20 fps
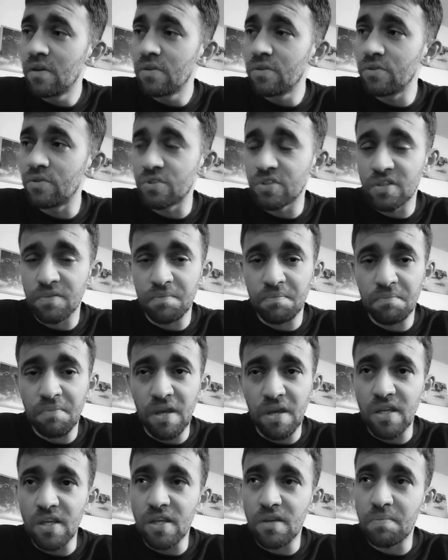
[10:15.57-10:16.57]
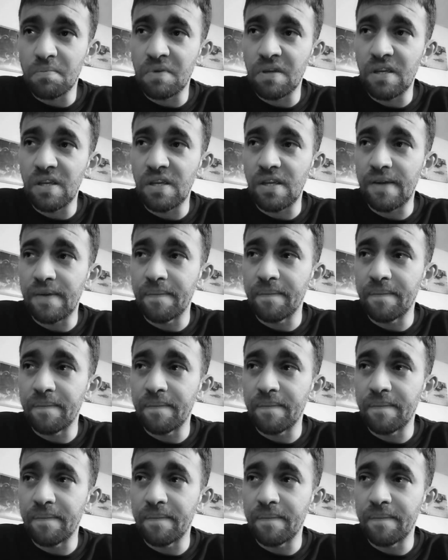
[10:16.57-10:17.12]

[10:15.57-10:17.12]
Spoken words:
doesn't make me...